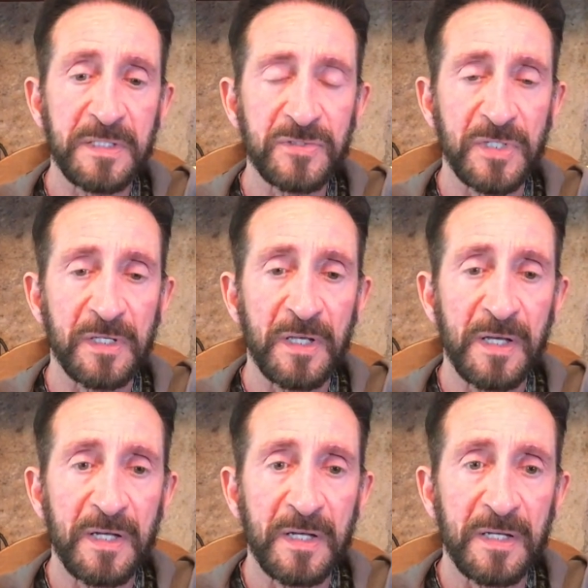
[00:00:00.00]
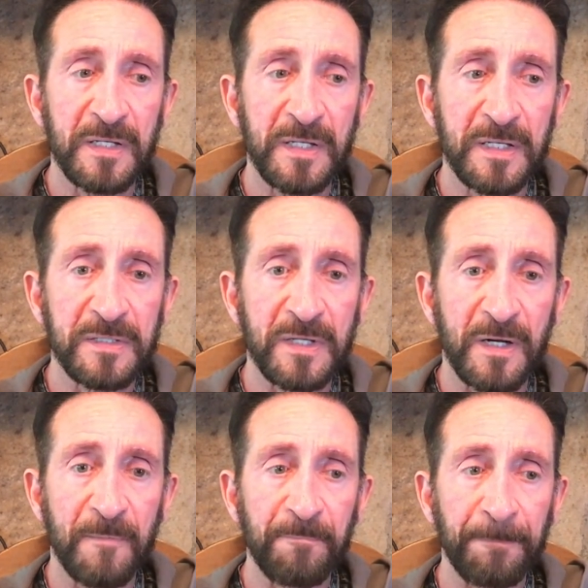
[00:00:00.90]
teaching that
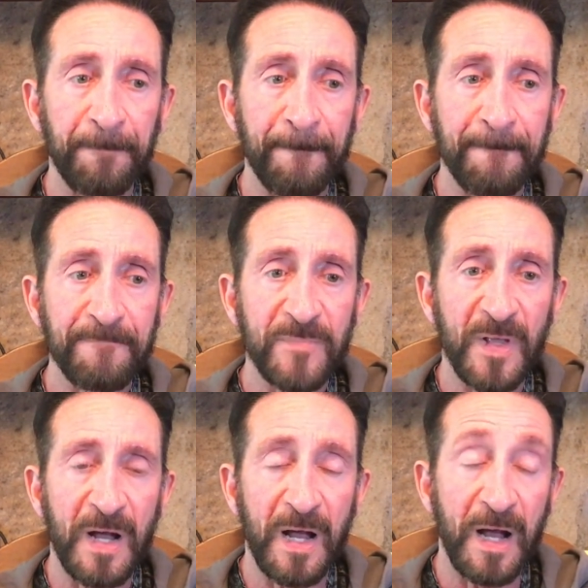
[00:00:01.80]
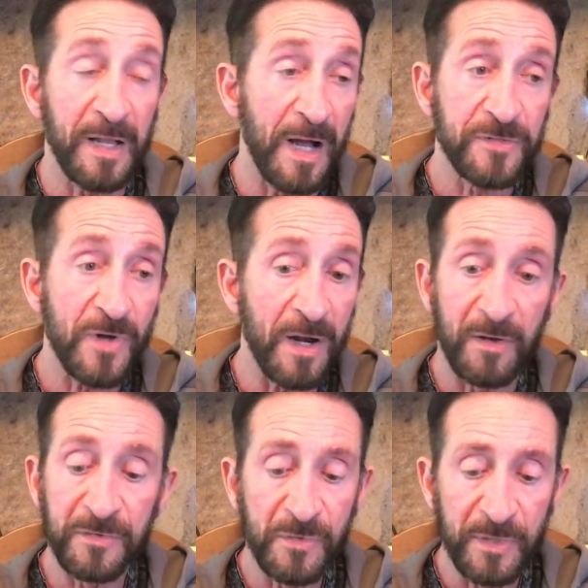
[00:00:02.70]
um, I, I try to
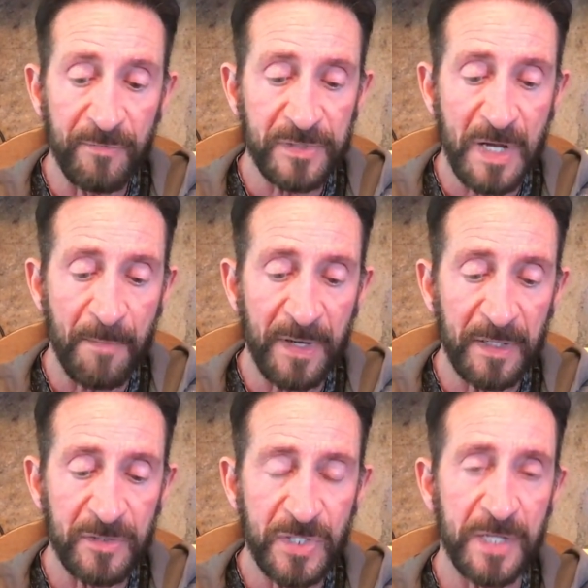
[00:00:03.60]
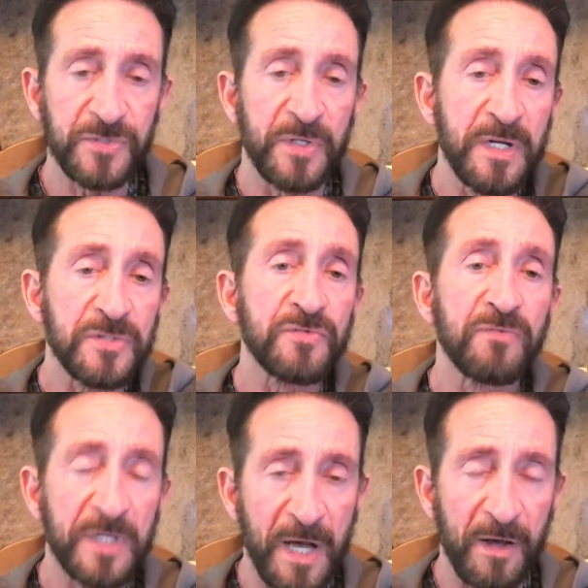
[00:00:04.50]
undo it every time I get a chance. So here's the
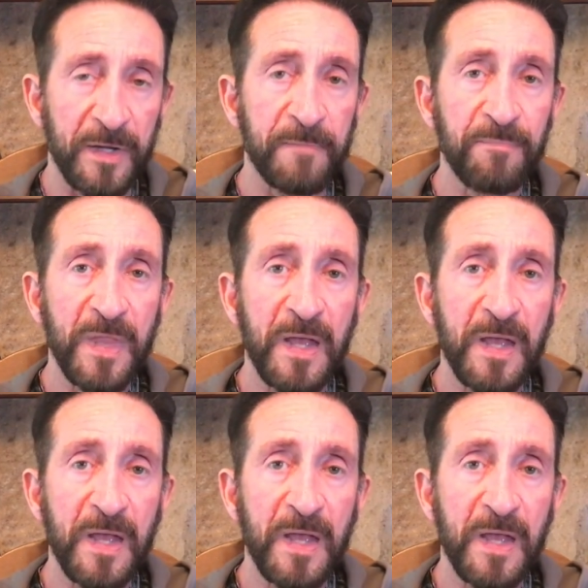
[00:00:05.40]
reality